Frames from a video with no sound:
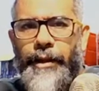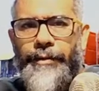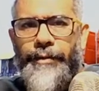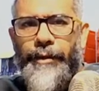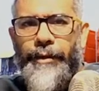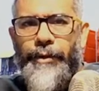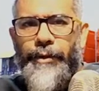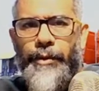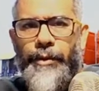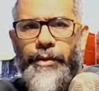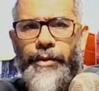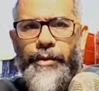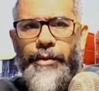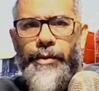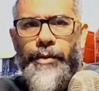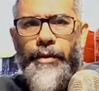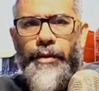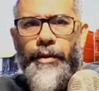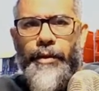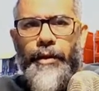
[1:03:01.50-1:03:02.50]
photons.
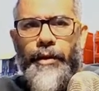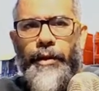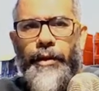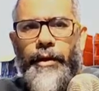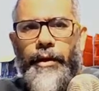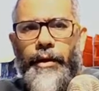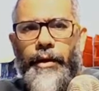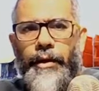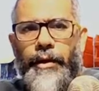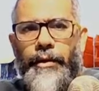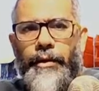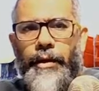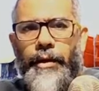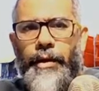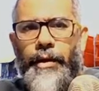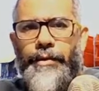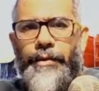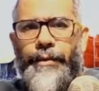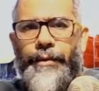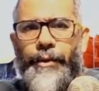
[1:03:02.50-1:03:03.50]

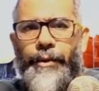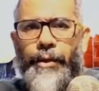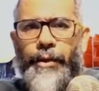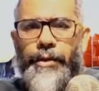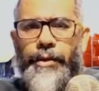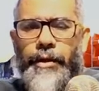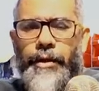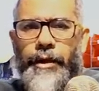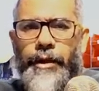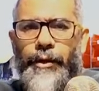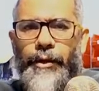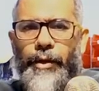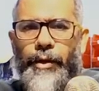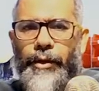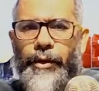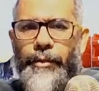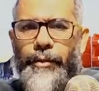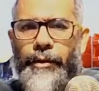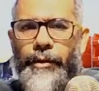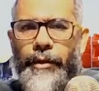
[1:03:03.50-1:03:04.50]
These photons are not
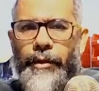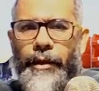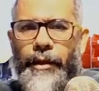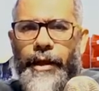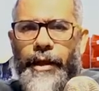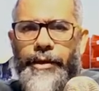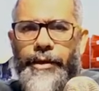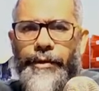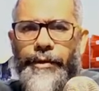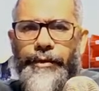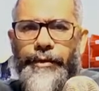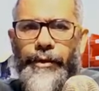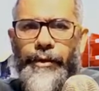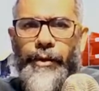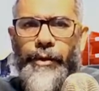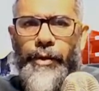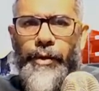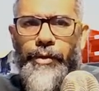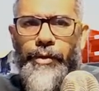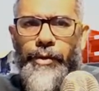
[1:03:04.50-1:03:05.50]
going to be laser
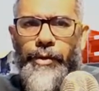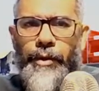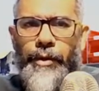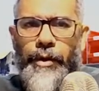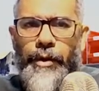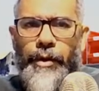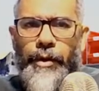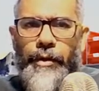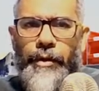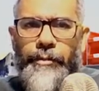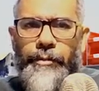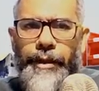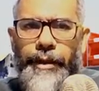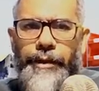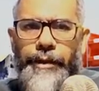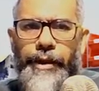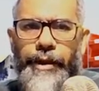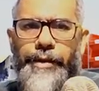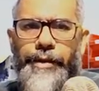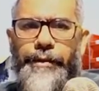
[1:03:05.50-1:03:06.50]
photons,
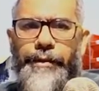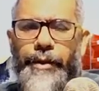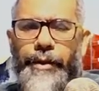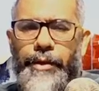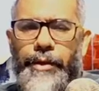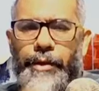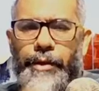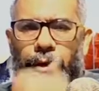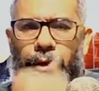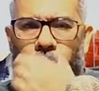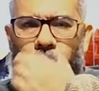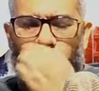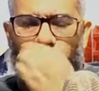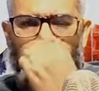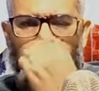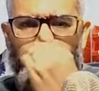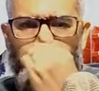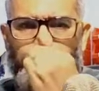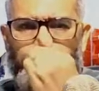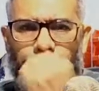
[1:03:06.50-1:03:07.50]
but this photon is going to be
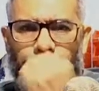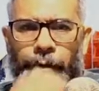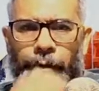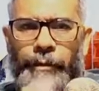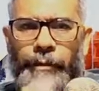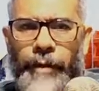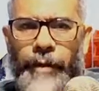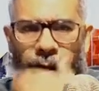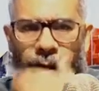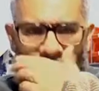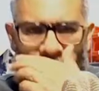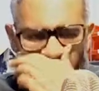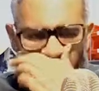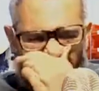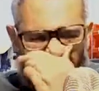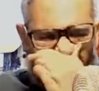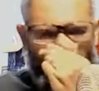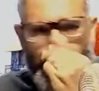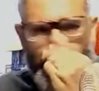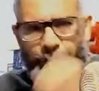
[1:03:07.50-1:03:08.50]
laser photon. Why?
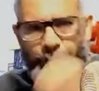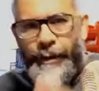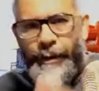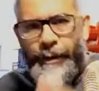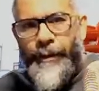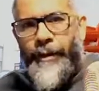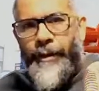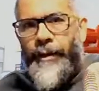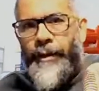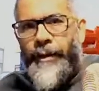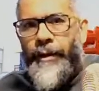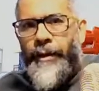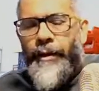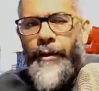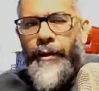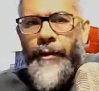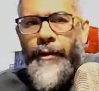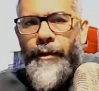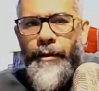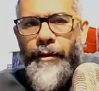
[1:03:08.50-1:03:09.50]

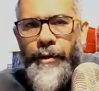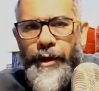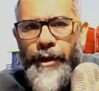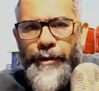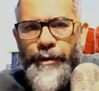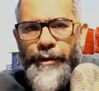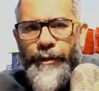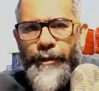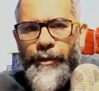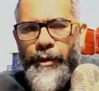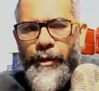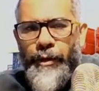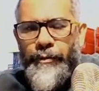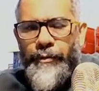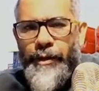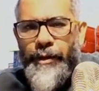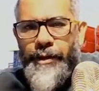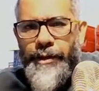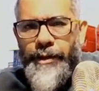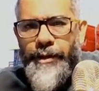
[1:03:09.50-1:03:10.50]
This photon
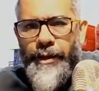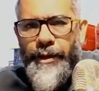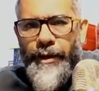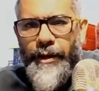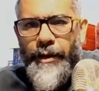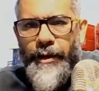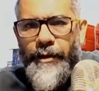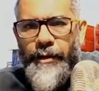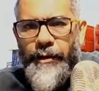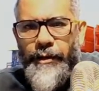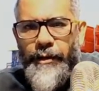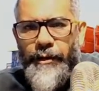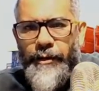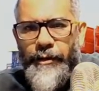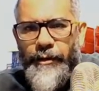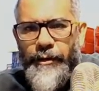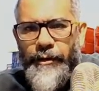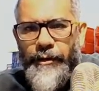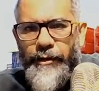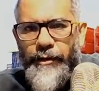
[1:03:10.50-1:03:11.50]
will start
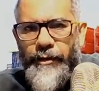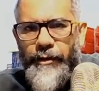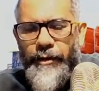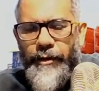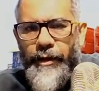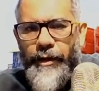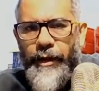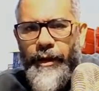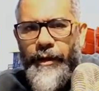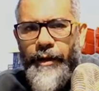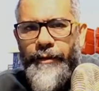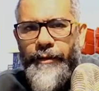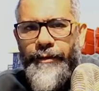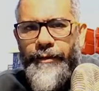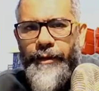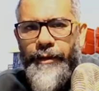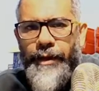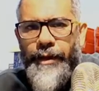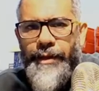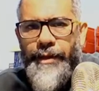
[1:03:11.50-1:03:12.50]

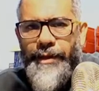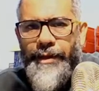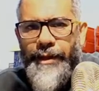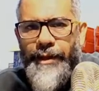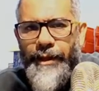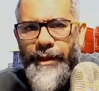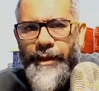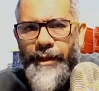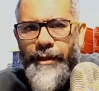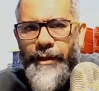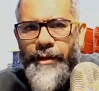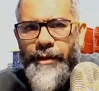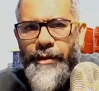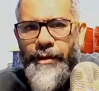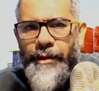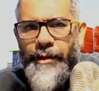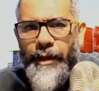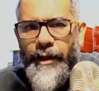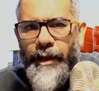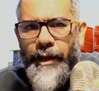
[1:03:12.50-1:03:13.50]
if it
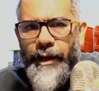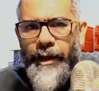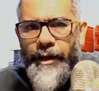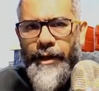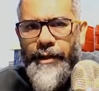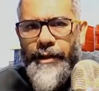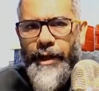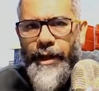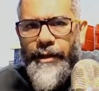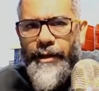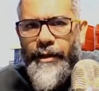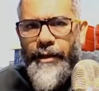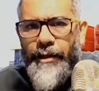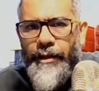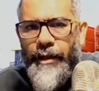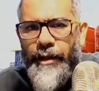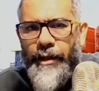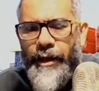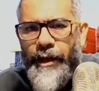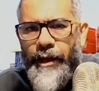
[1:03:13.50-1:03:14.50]
sees an excited
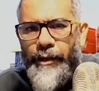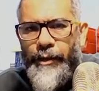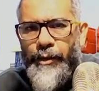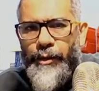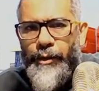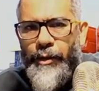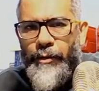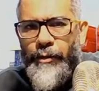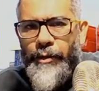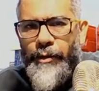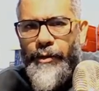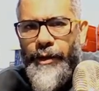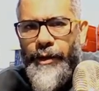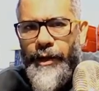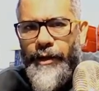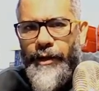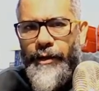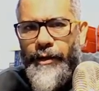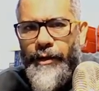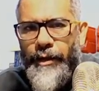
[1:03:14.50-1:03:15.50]
electron over
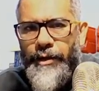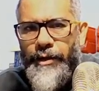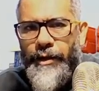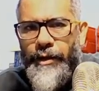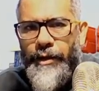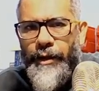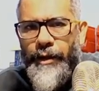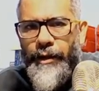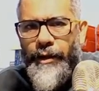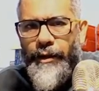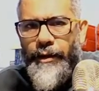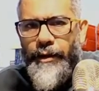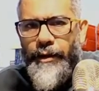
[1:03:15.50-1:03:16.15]
here. Let's say